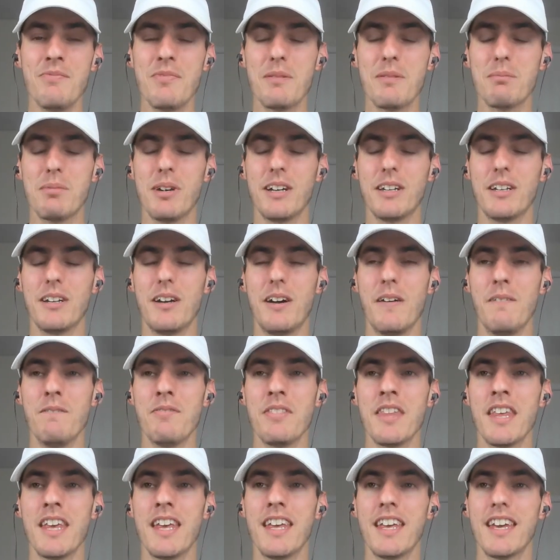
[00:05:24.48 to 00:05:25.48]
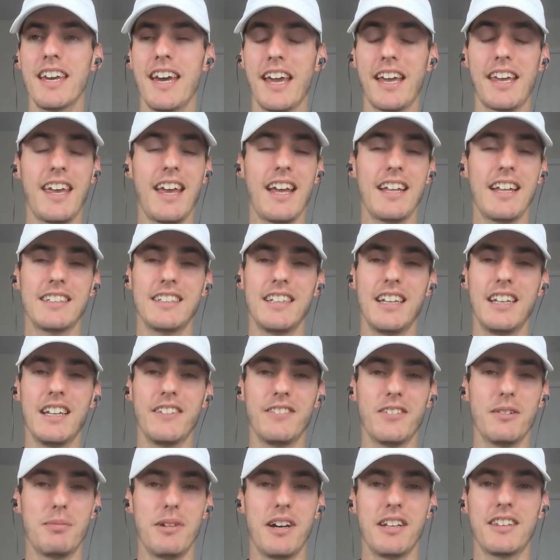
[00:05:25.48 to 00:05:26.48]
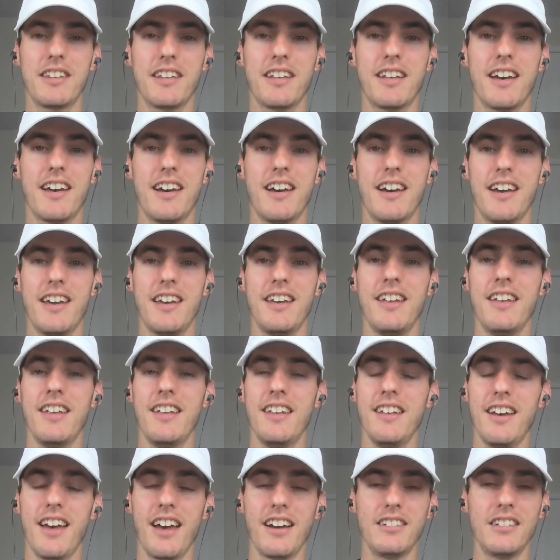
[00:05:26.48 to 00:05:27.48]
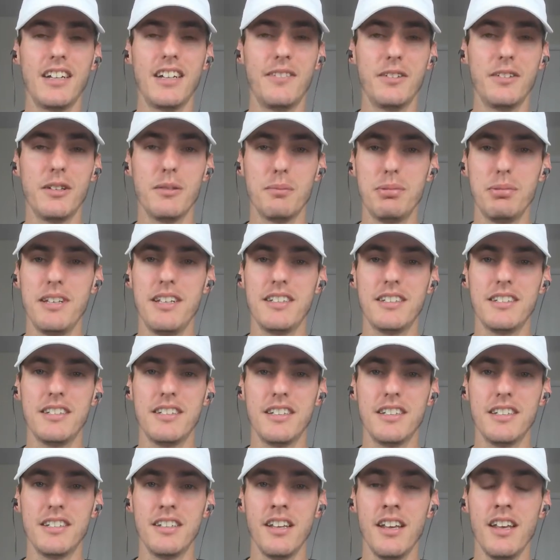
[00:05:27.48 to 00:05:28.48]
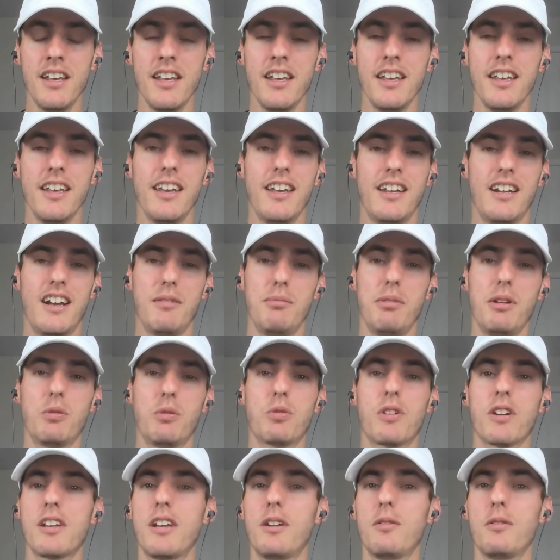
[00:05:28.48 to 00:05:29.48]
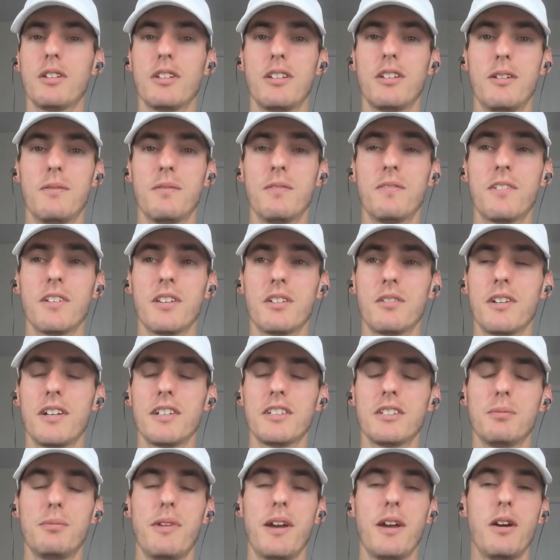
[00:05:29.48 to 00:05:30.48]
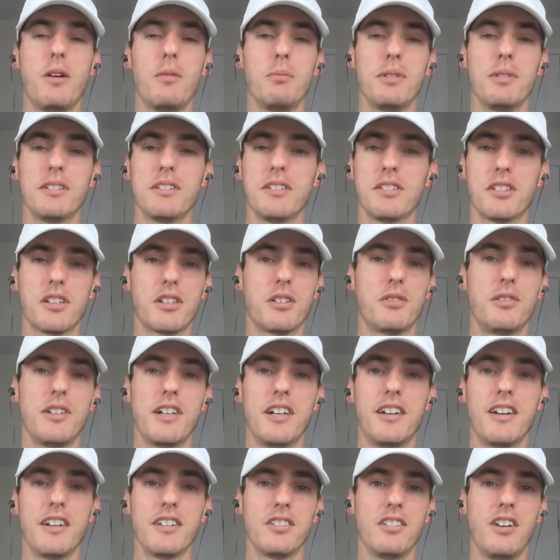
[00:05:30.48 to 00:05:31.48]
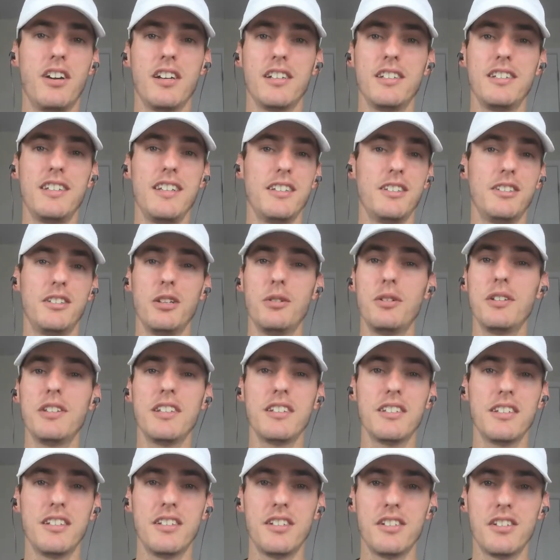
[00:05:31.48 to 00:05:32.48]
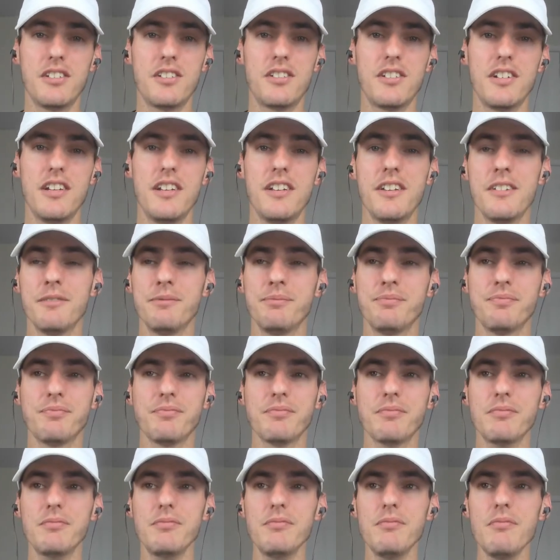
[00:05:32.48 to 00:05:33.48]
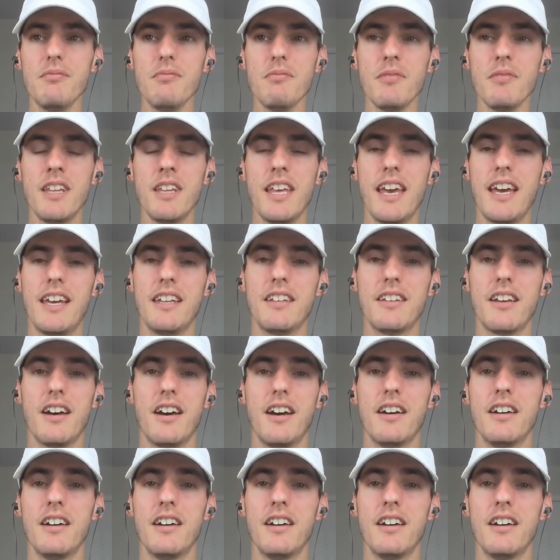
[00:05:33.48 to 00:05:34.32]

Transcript: but I can't say enough about the guy. I love him to pieces, and I'll be working with him for the rest of my home business career as long as he's doing this industry. And,